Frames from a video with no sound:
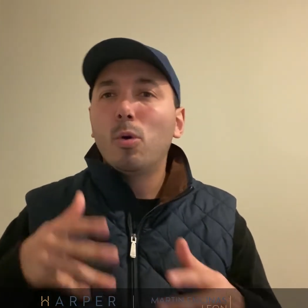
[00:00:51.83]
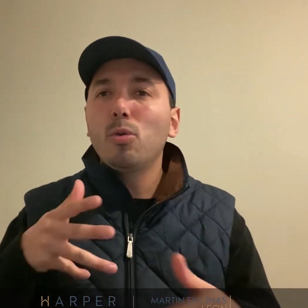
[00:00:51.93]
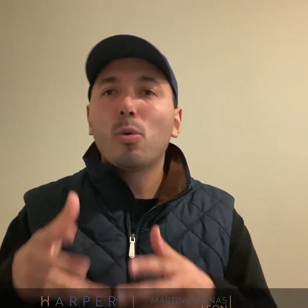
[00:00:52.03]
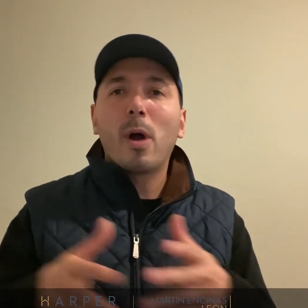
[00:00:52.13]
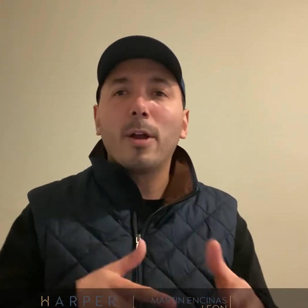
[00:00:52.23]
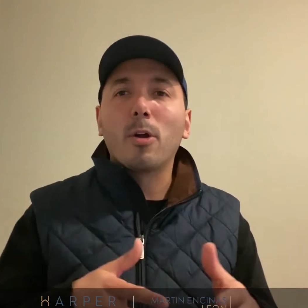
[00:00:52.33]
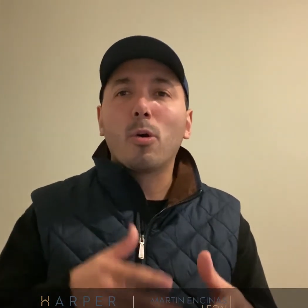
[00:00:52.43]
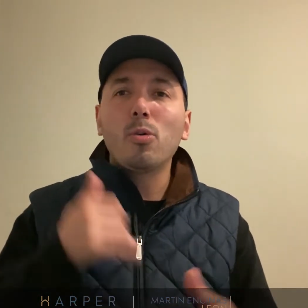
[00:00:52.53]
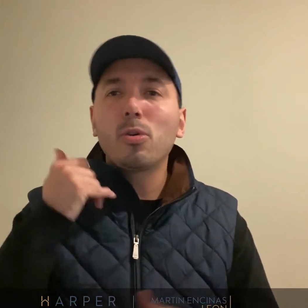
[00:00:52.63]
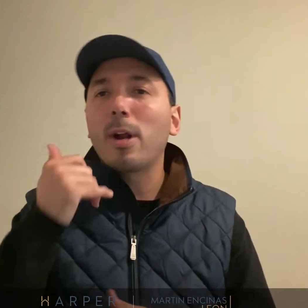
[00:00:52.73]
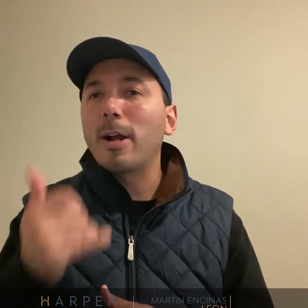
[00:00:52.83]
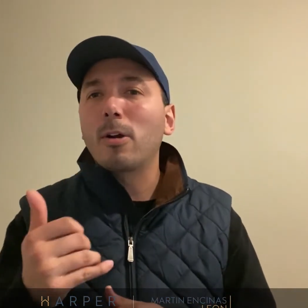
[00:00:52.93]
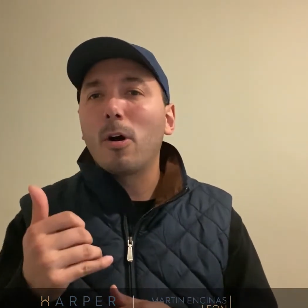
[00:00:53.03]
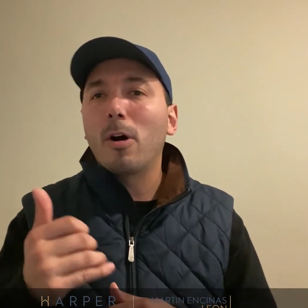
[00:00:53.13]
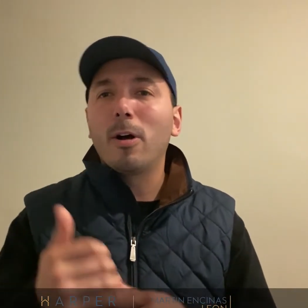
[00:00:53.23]
Who do I know? Who could I
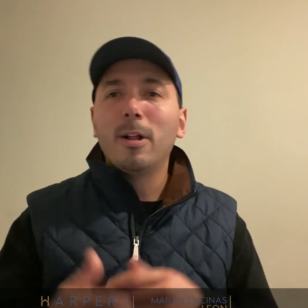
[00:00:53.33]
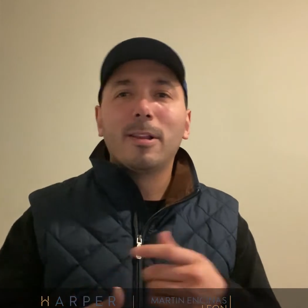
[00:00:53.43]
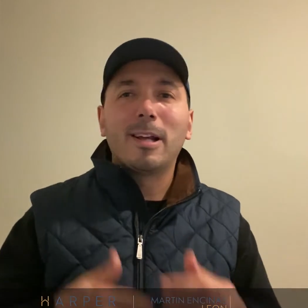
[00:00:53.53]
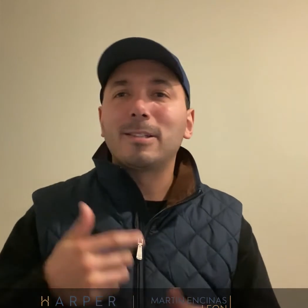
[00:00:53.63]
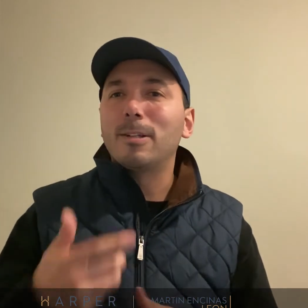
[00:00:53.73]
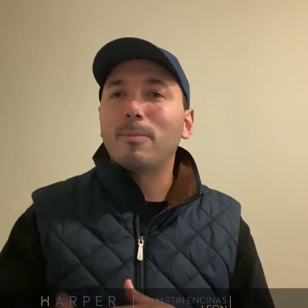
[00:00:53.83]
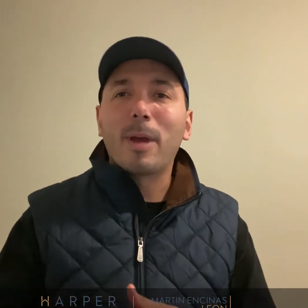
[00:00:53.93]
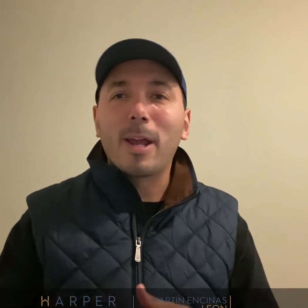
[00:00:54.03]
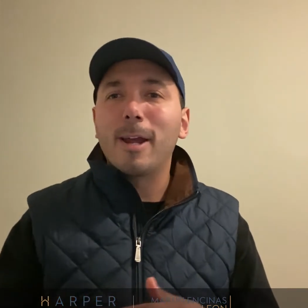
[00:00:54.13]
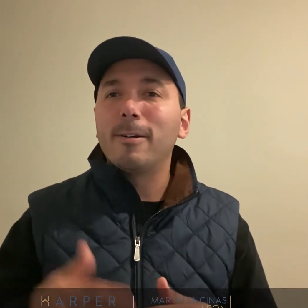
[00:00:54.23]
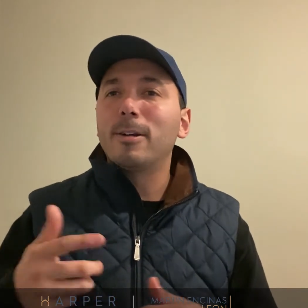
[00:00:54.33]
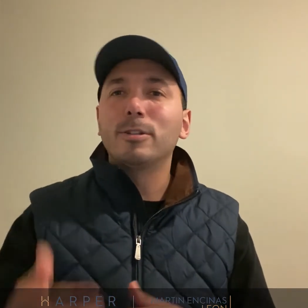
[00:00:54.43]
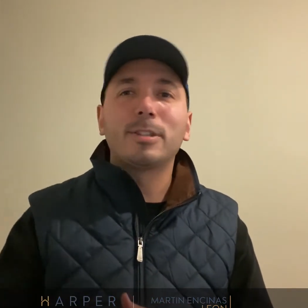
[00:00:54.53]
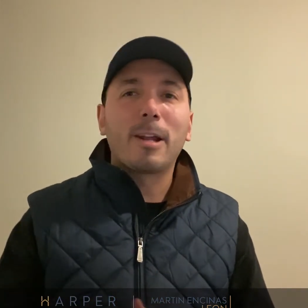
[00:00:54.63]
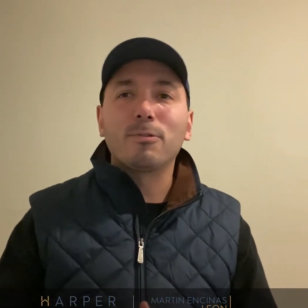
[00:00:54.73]
call that's in the Bay Area
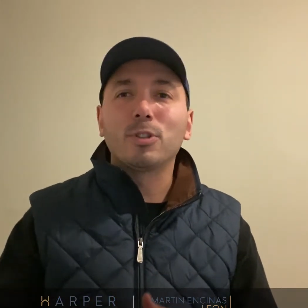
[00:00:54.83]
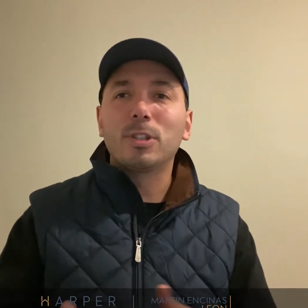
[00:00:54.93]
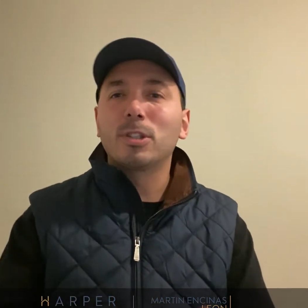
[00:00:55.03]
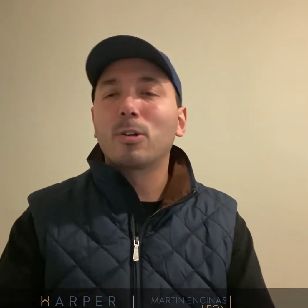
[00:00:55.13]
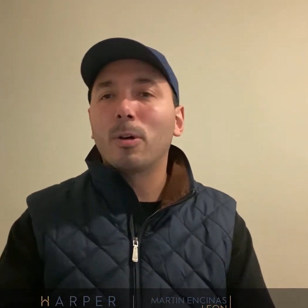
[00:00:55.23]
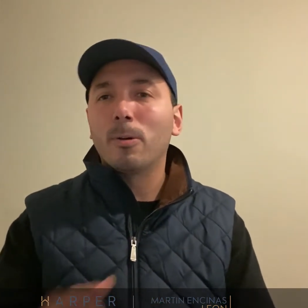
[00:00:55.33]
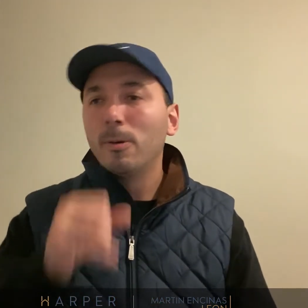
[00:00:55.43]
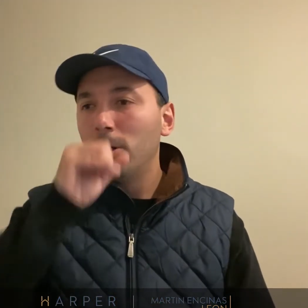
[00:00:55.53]
or San Francisco?